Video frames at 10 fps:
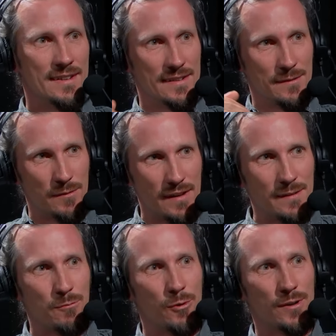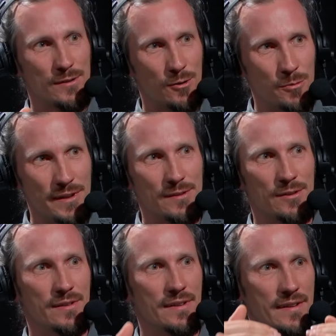It works always
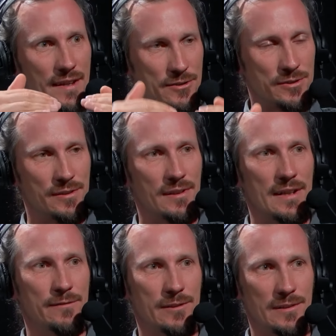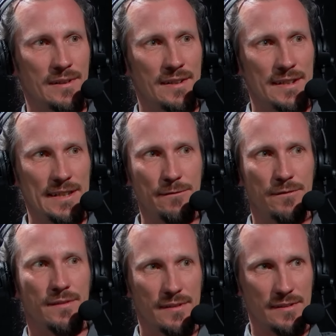on national level.
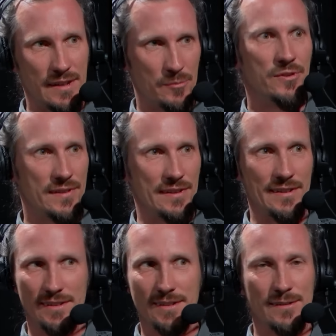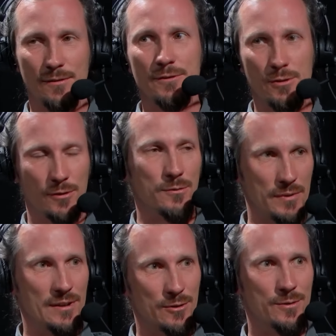Even the demo scene is, of course,
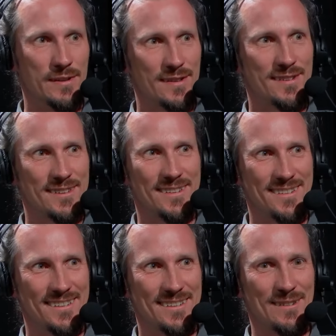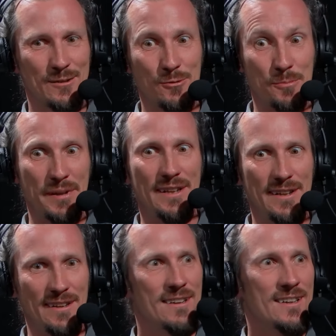we know it's a
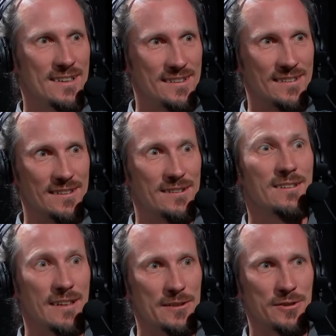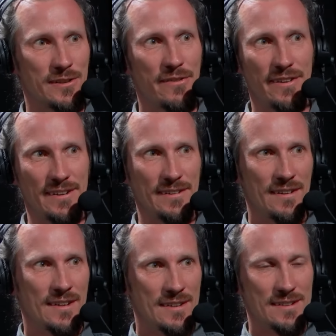European, it's an international thing,
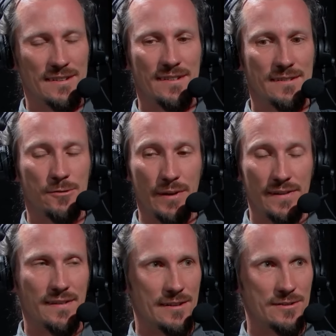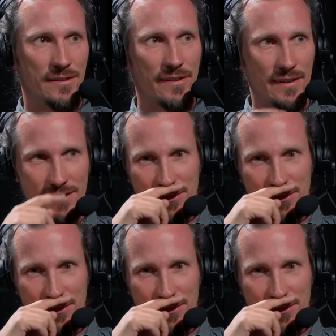it's a transnational thing.